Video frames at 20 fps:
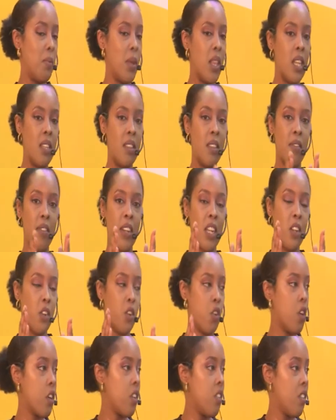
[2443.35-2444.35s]
Whether it's even a
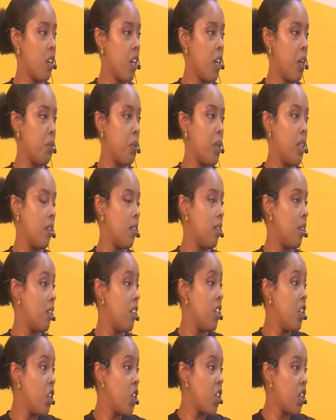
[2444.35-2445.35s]
doctor, whether it's a
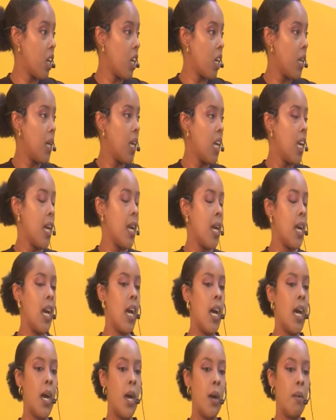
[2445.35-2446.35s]
teacher,
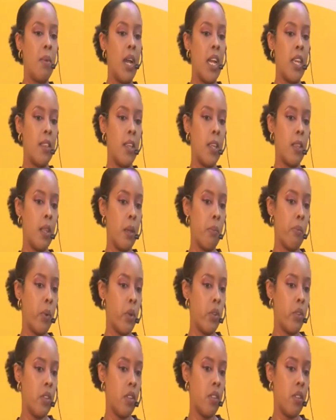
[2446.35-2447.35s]
I think the
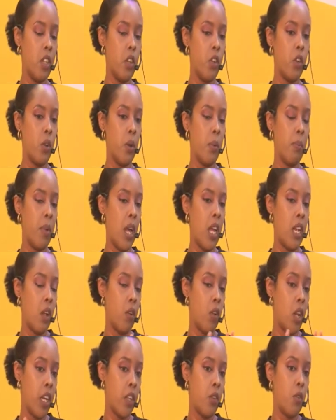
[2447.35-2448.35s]
imposter syndrome, and
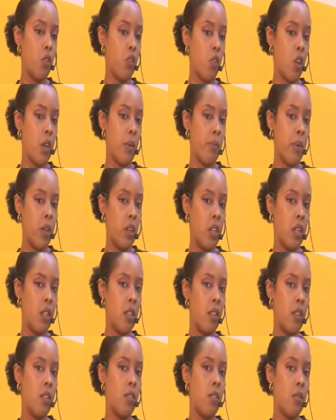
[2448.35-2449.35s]
I'd like to talk about it
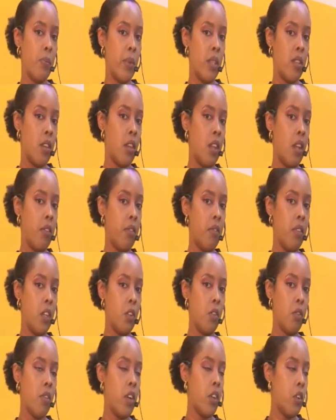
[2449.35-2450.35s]
in this particular
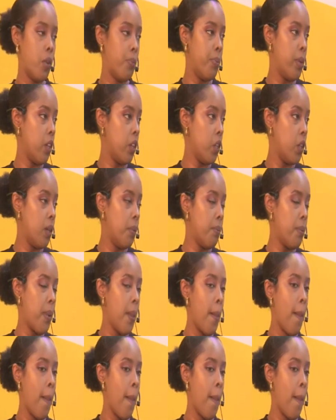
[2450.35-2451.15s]
field of entrepreneurship,